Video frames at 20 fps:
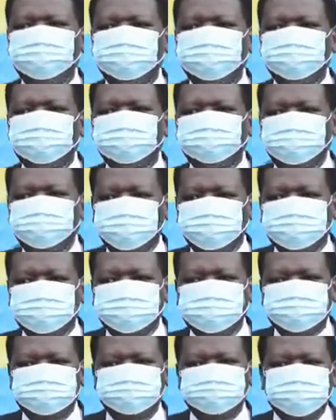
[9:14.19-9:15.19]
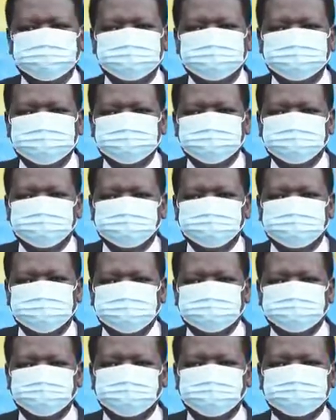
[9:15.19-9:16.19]
expose them to
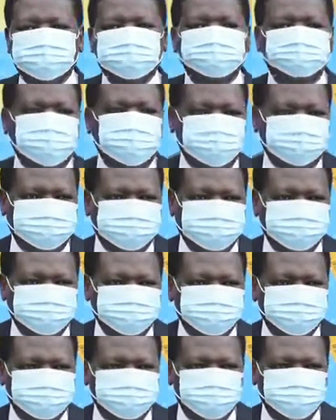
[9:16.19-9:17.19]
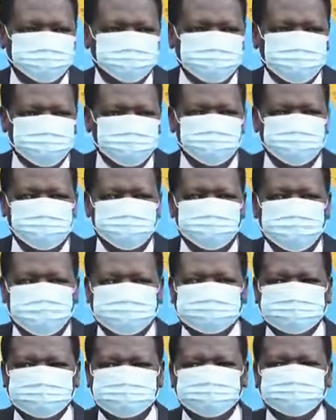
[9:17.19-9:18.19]
the coronavirus. We
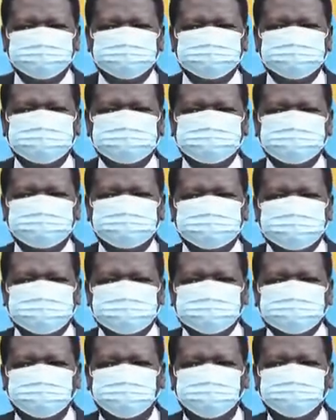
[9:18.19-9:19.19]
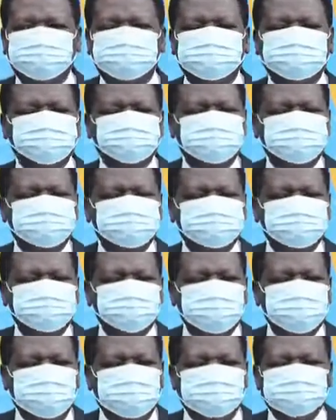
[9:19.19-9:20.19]
want to ensure that also,
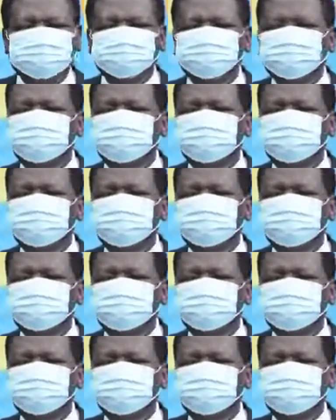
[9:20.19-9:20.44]
as we